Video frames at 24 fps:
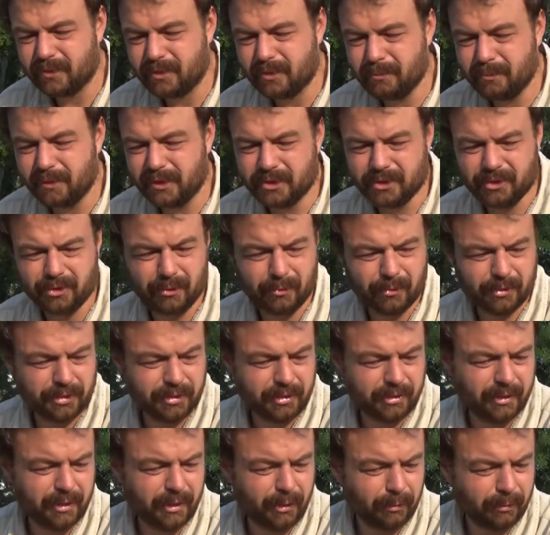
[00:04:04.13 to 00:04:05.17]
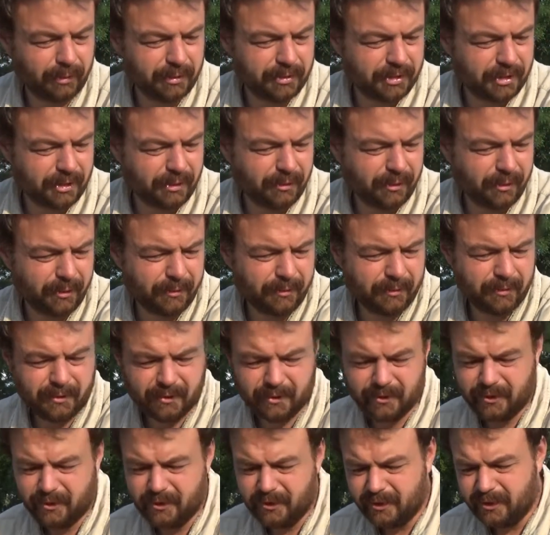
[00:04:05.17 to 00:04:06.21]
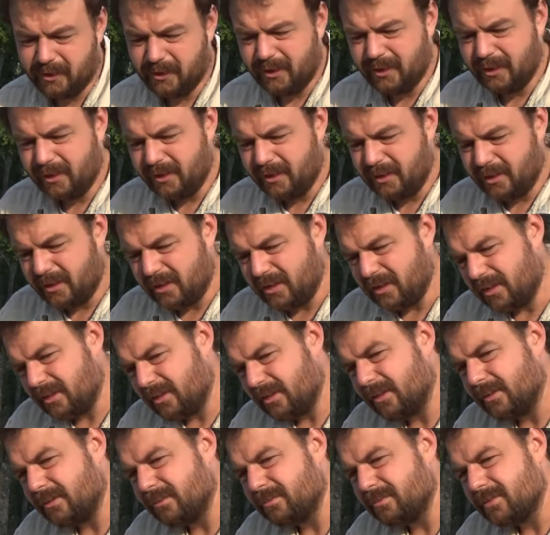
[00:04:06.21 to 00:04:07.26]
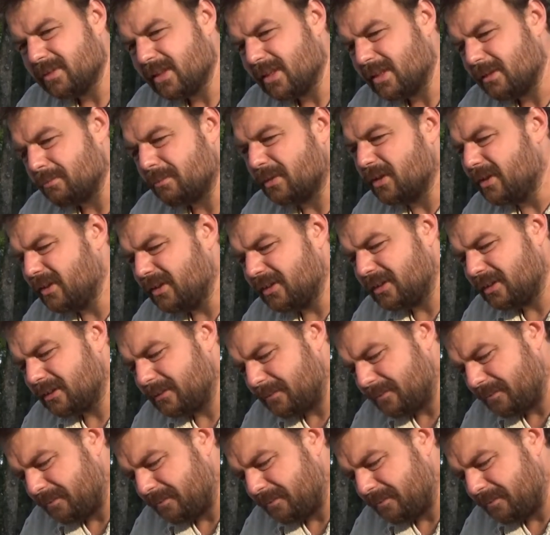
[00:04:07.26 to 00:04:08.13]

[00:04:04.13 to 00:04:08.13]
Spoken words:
to make sure we're still holding zero. And dang bugs.